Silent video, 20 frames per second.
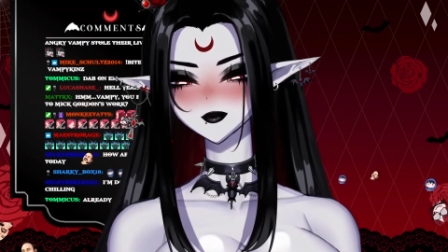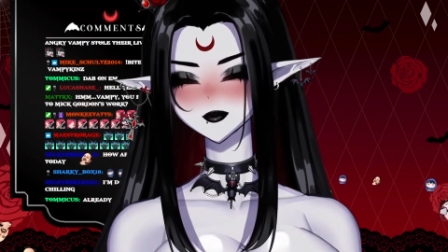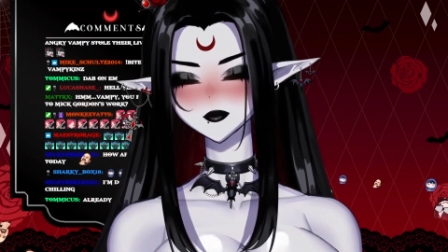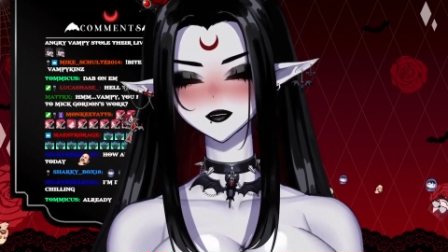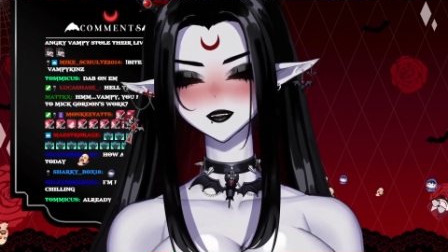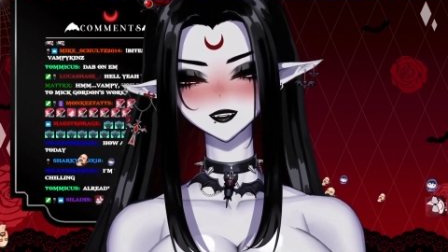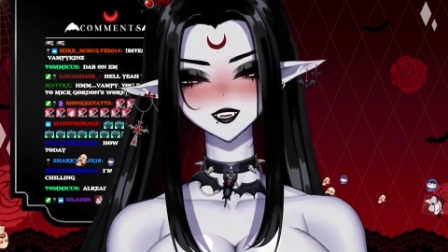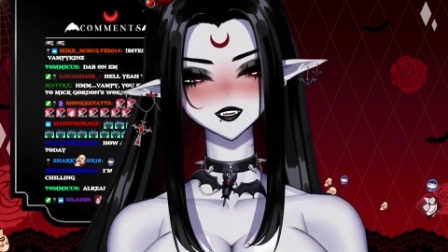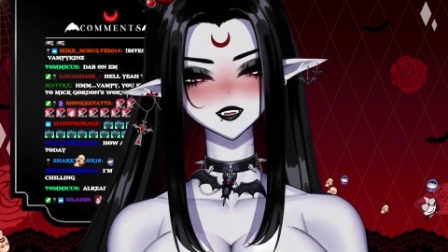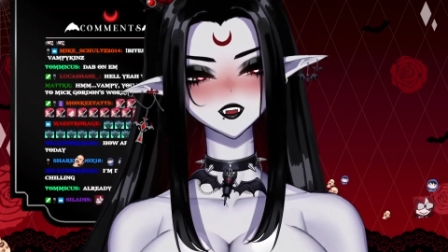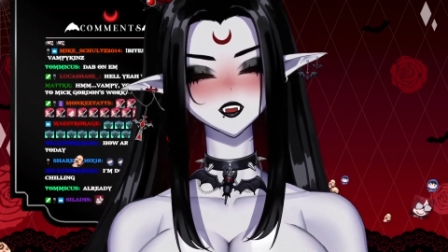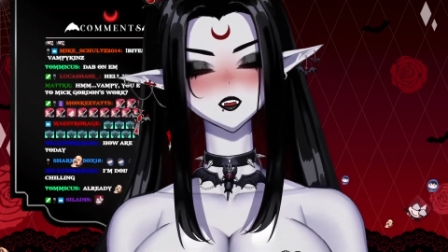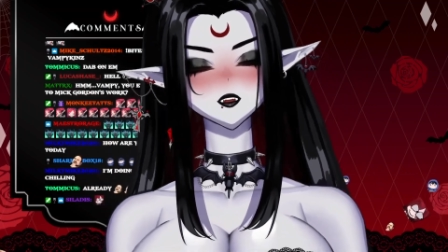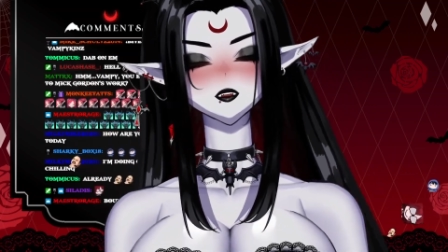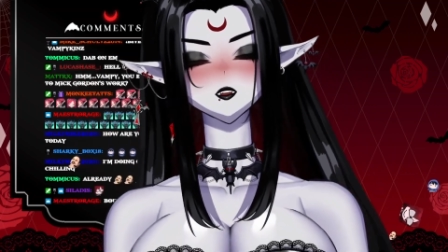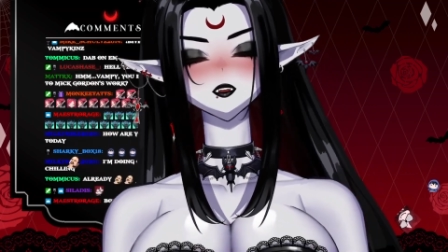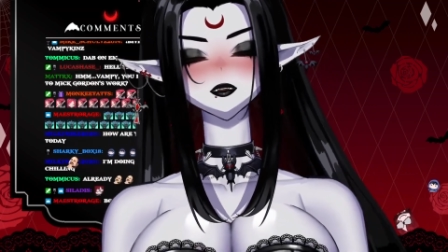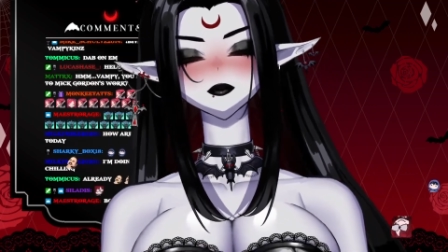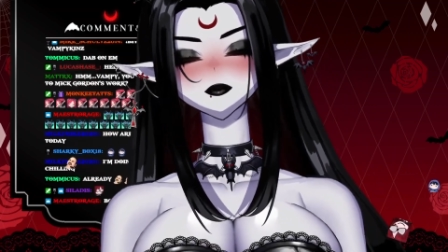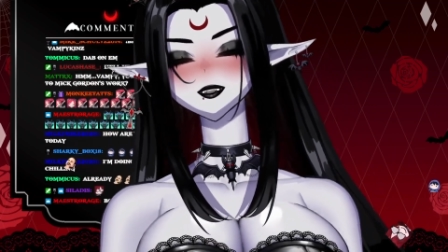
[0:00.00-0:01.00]
Bounce,
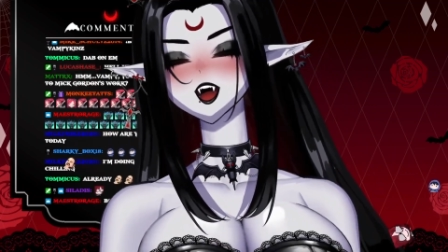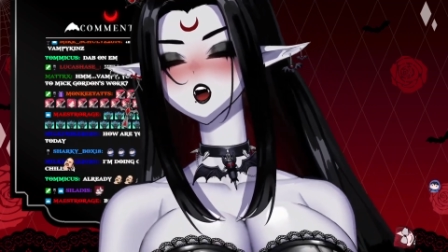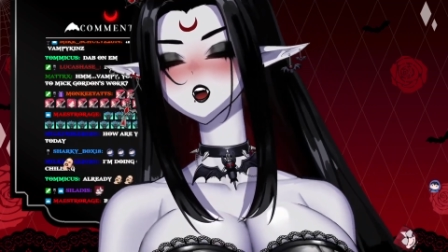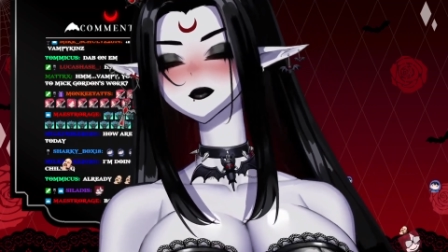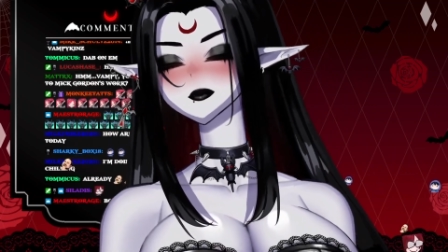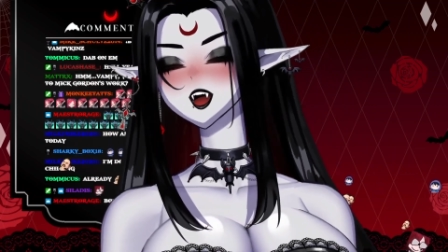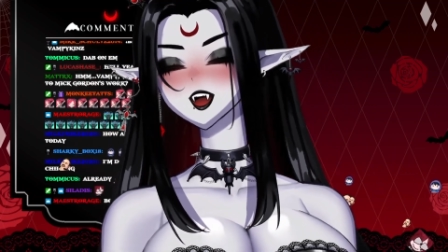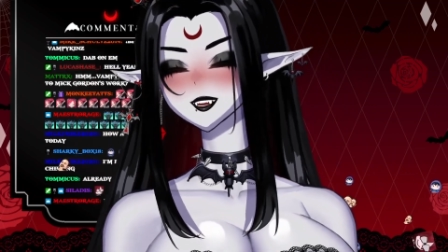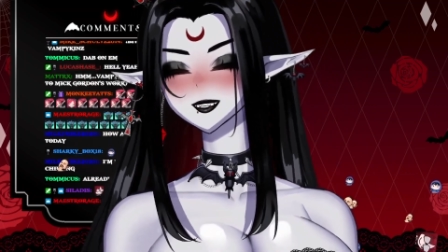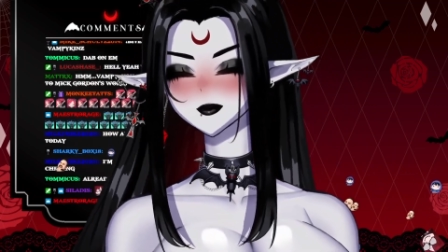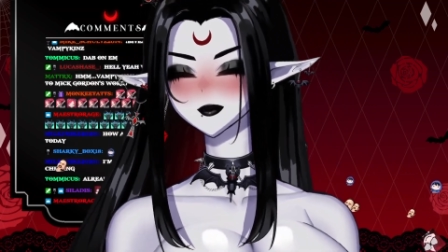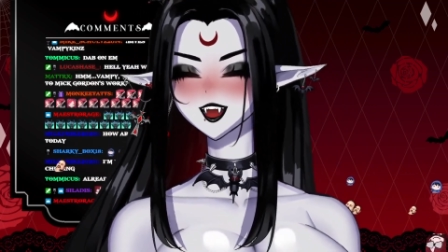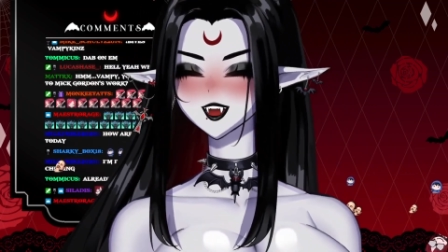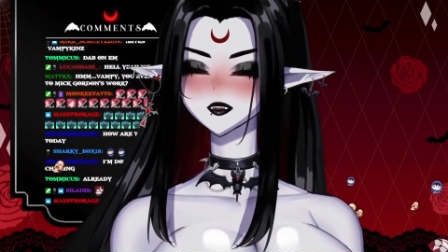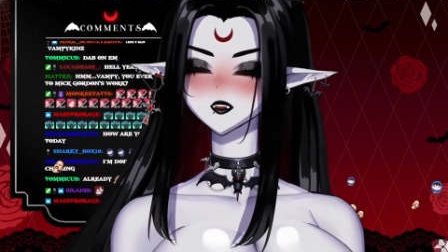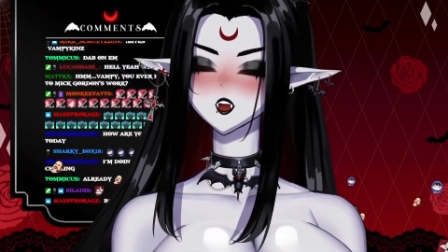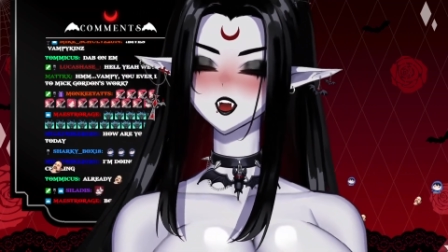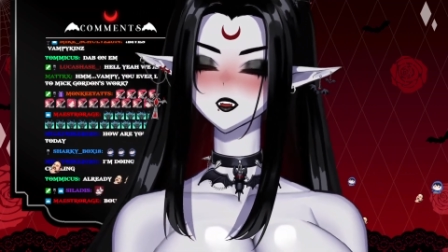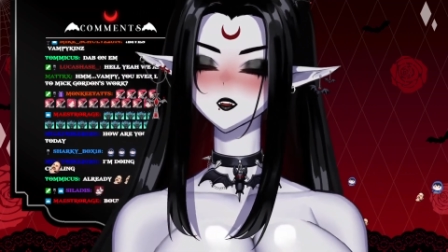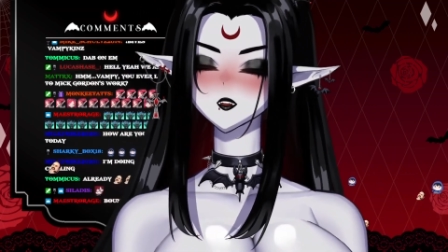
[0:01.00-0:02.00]
yeah, that that's right.